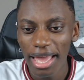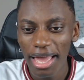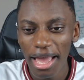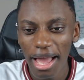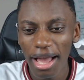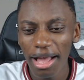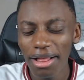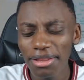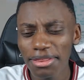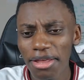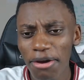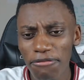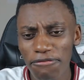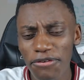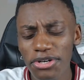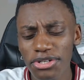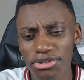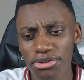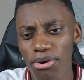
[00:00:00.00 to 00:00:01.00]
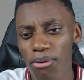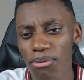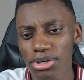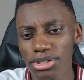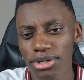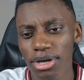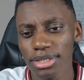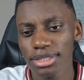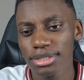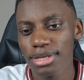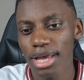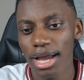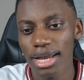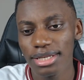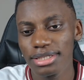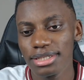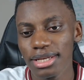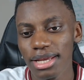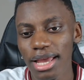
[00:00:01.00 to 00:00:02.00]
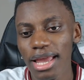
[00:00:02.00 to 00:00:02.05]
The first goal was onside.